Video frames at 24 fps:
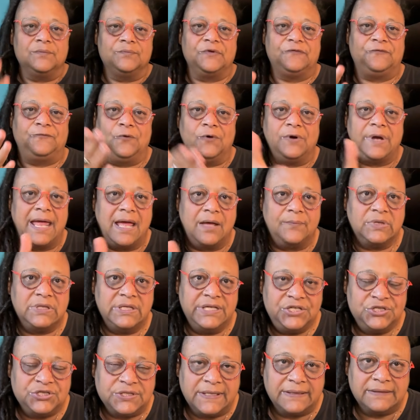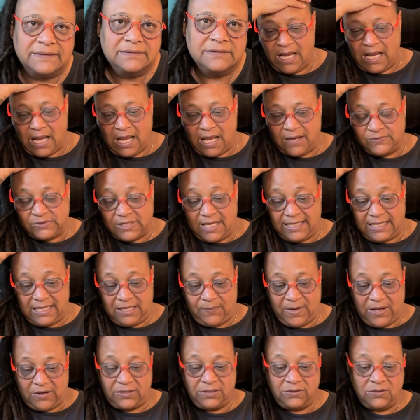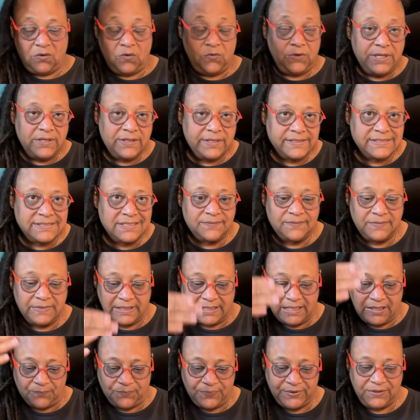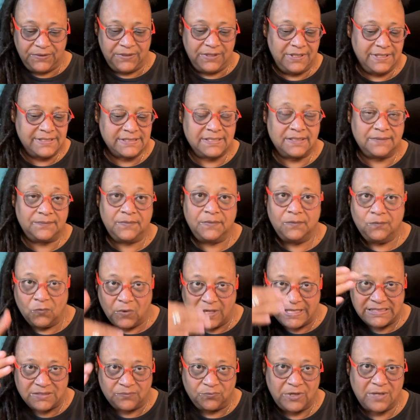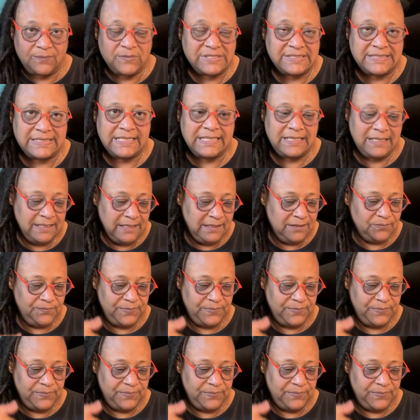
before abolition. I'm talking about colonialism, imperialism, white supremacy,